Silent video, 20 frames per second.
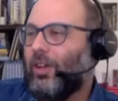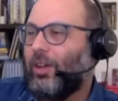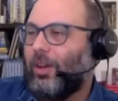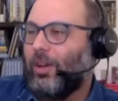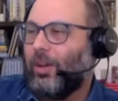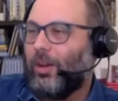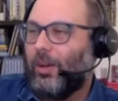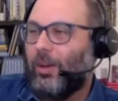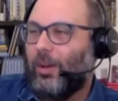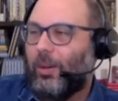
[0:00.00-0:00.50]

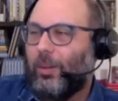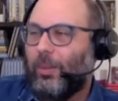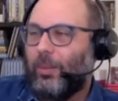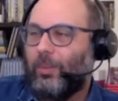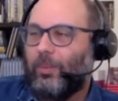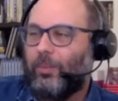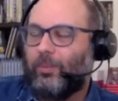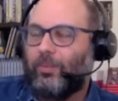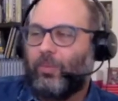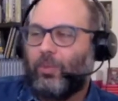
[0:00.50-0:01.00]

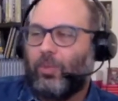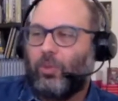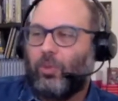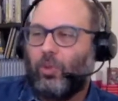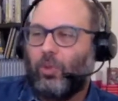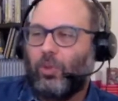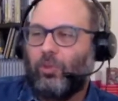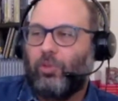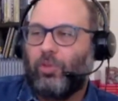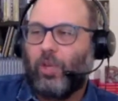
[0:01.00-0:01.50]

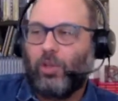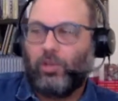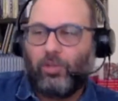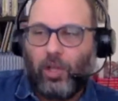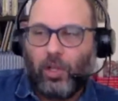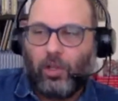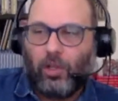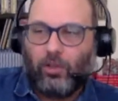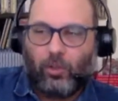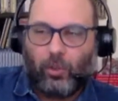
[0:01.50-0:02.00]
So divine
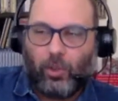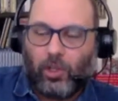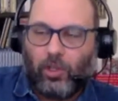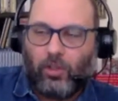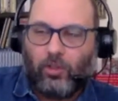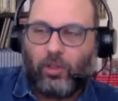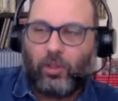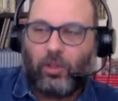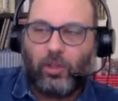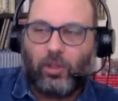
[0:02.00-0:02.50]
violence, what
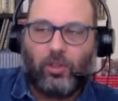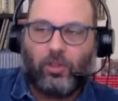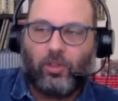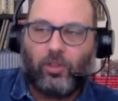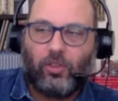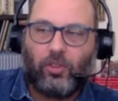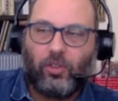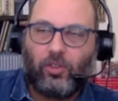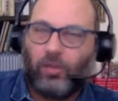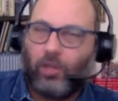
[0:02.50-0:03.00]
is it? This
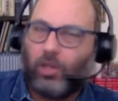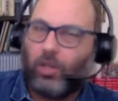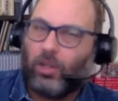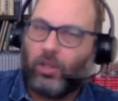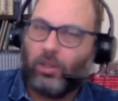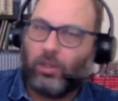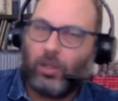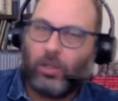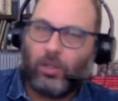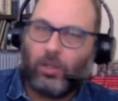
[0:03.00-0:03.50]
is a very
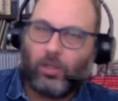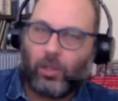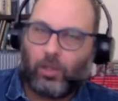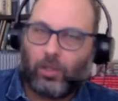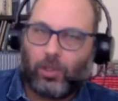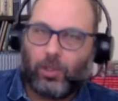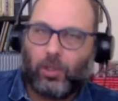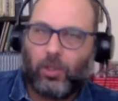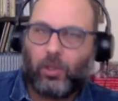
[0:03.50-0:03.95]
debated topic,